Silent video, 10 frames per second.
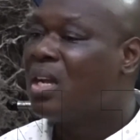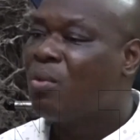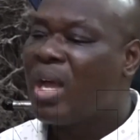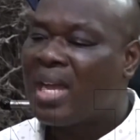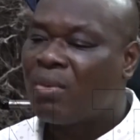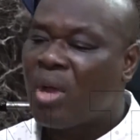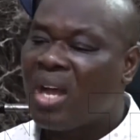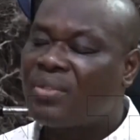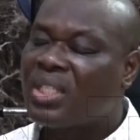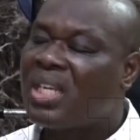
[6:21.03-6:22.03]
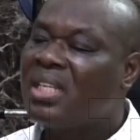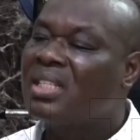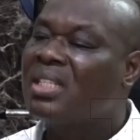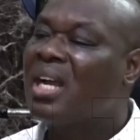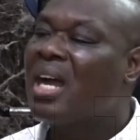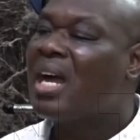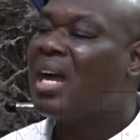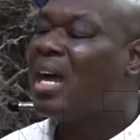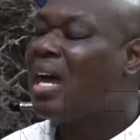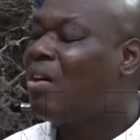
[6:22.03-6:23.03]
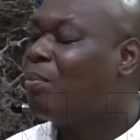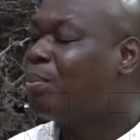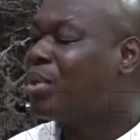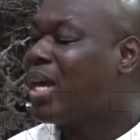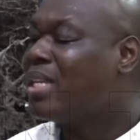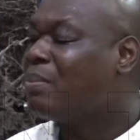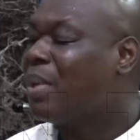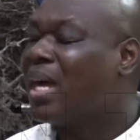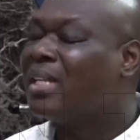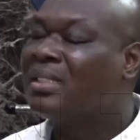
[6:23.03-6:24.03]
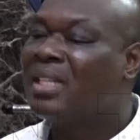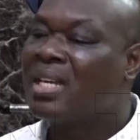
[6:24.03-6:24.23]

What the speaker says: We have seen how price ban